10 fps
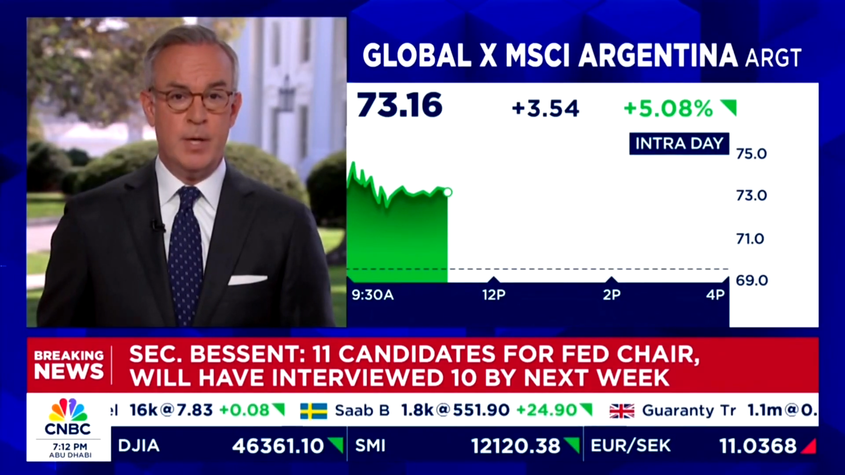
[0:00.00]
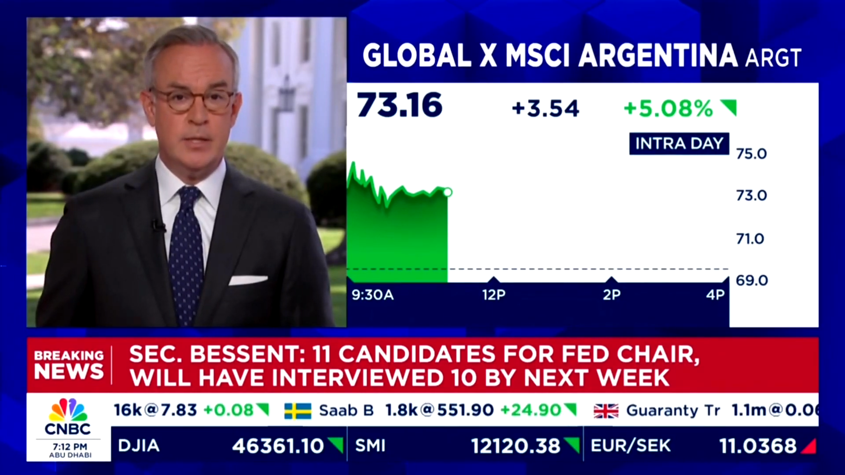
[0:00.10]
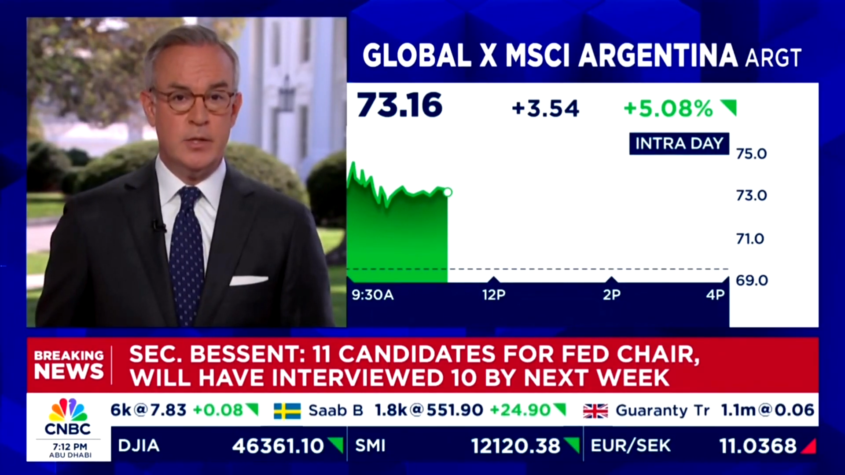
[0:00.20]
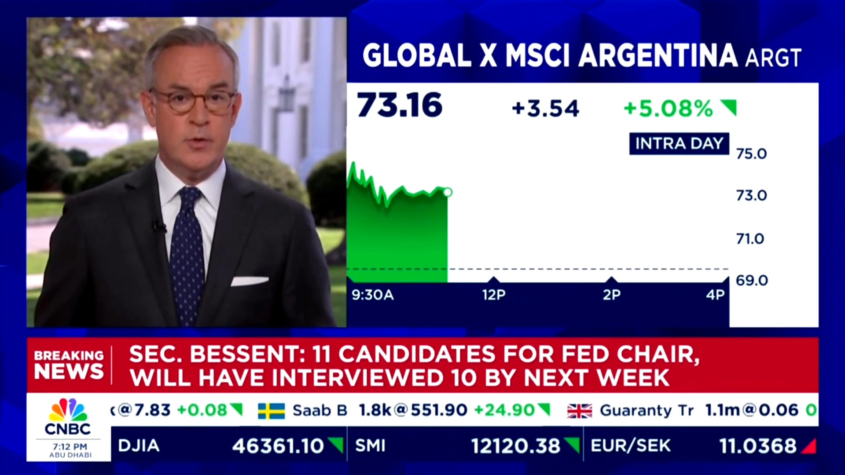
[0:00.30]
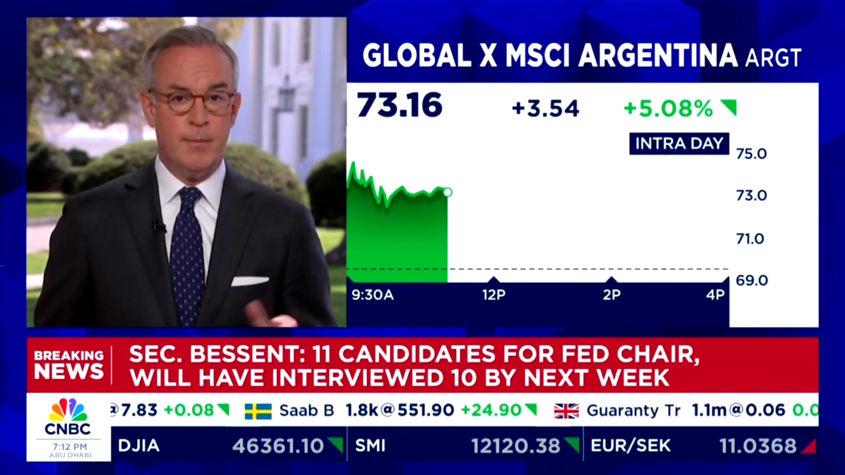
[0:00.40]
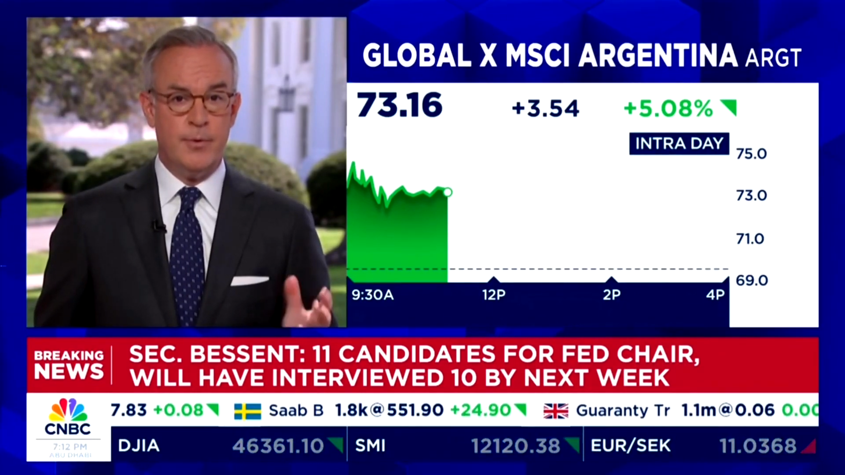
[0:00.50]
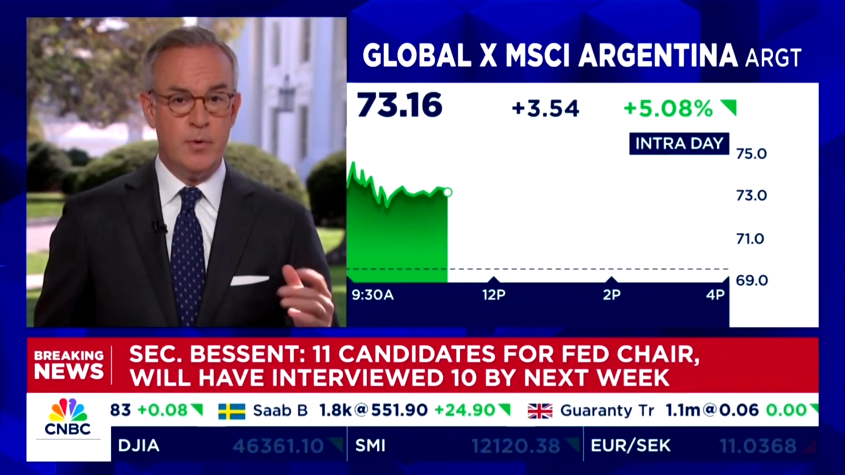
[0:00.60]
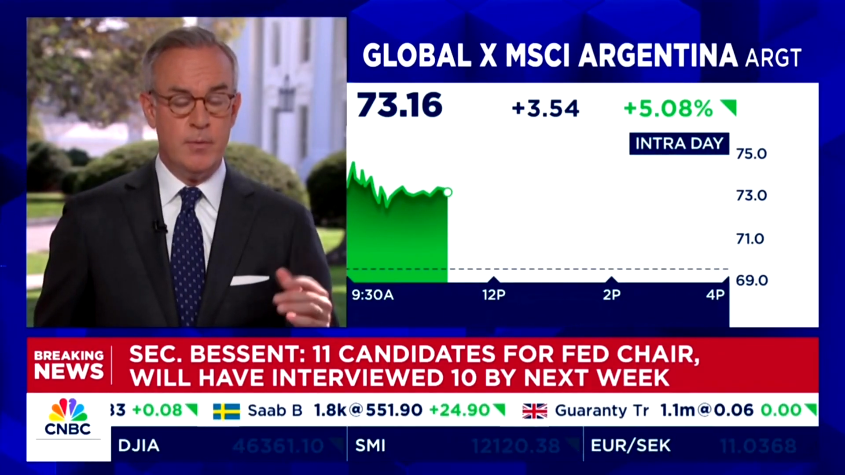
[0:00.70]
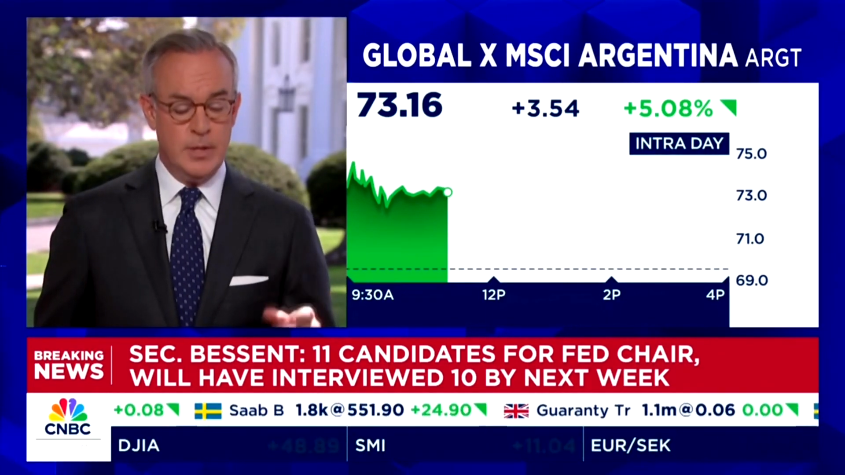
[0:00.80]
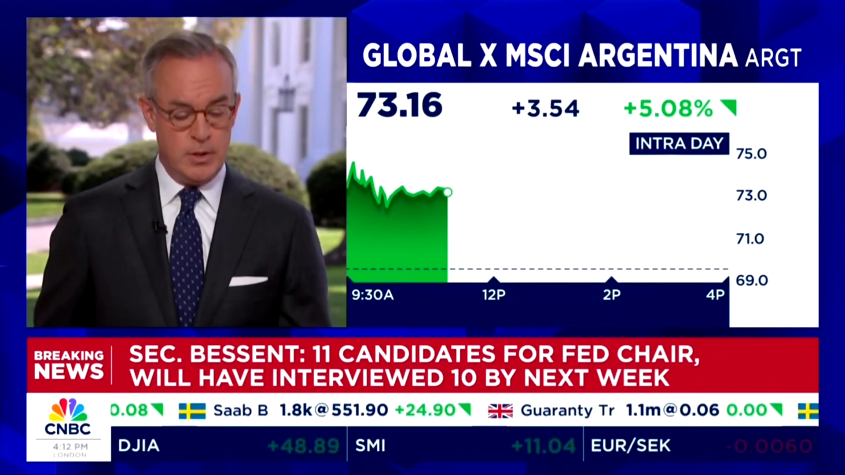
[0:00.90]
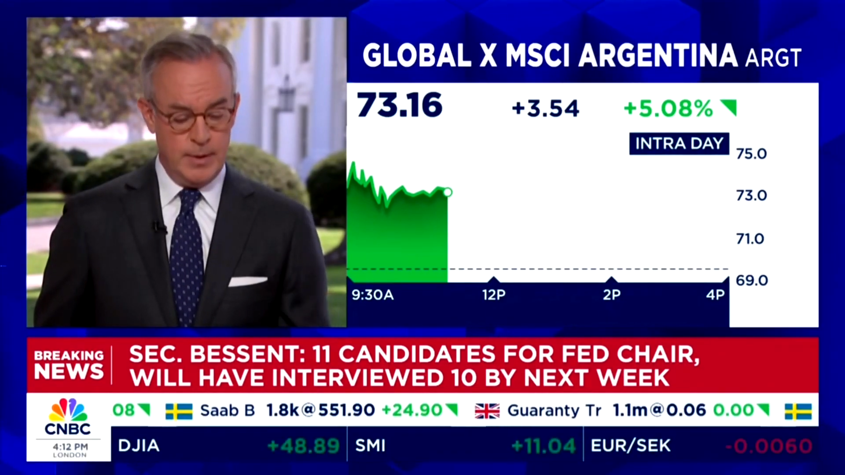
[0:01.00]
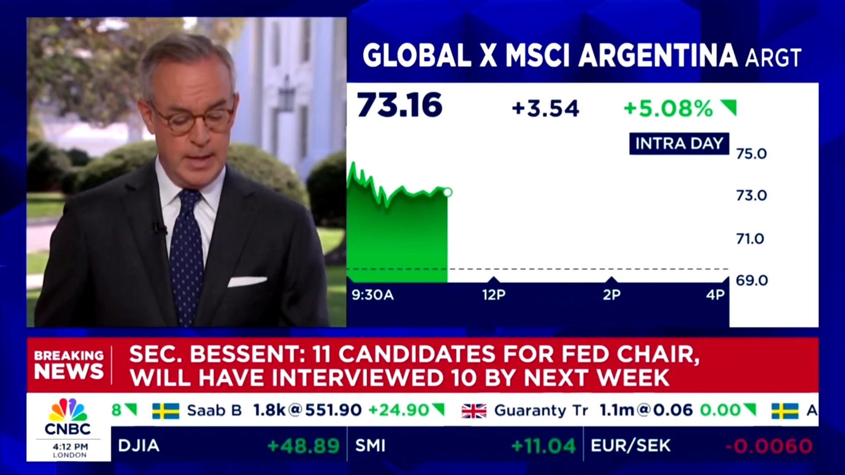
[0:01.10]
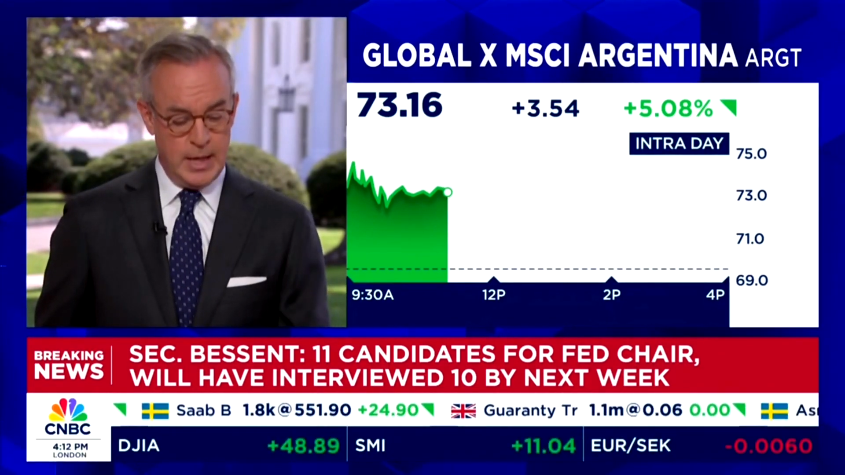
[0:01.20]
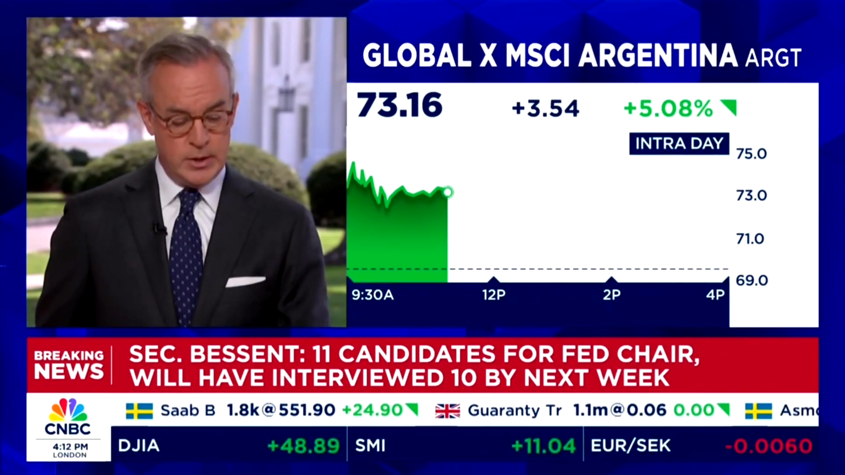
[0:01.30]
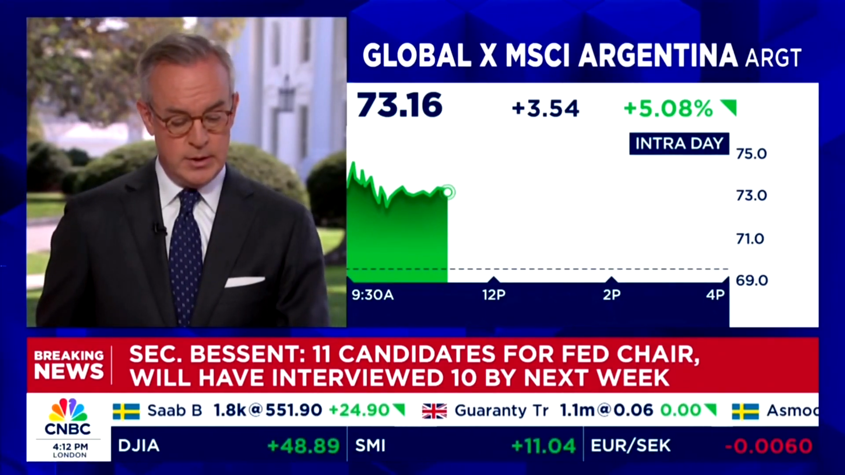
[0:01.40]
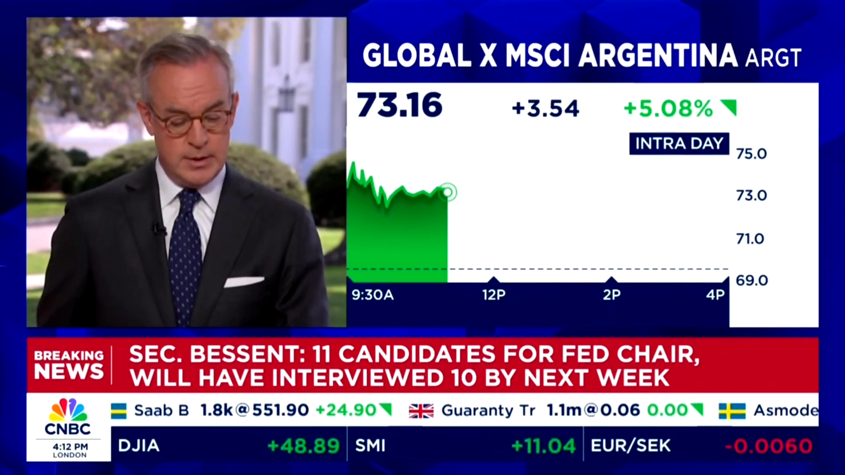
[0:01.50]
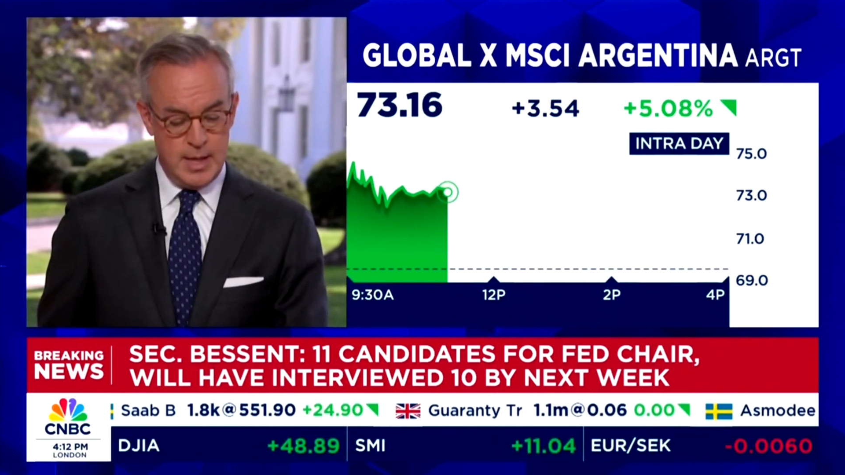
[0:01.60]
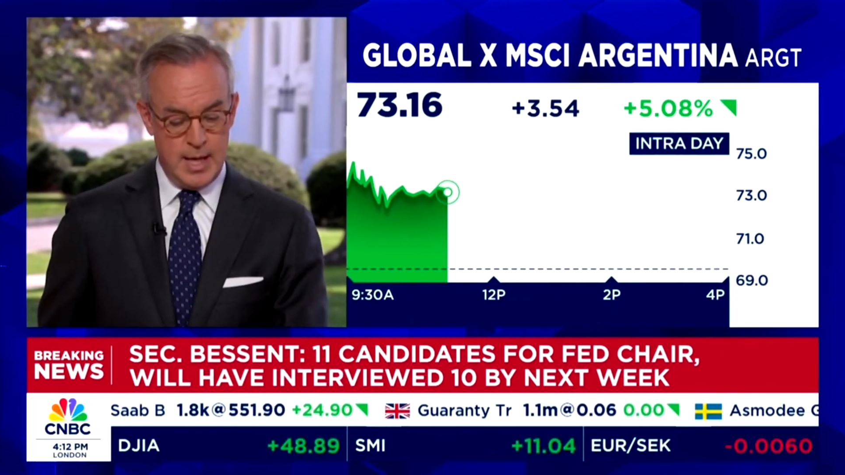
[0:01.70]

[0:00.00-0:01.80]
President Trump through the midterm elections.